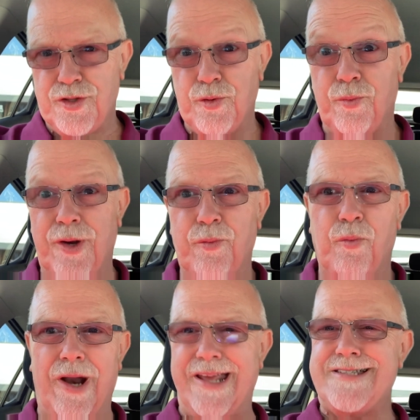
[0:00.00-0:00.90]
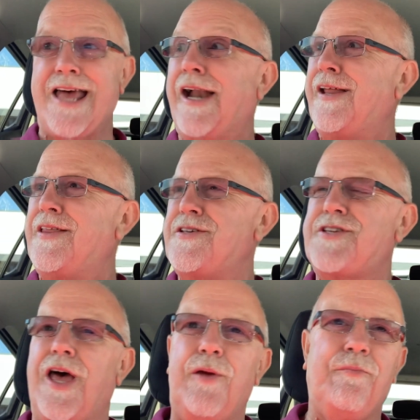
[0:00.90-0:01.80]
to win one exactly the
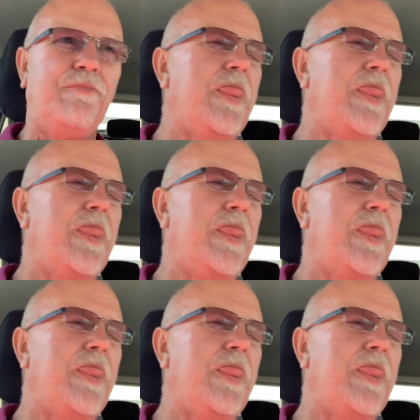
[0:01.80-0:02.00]
same.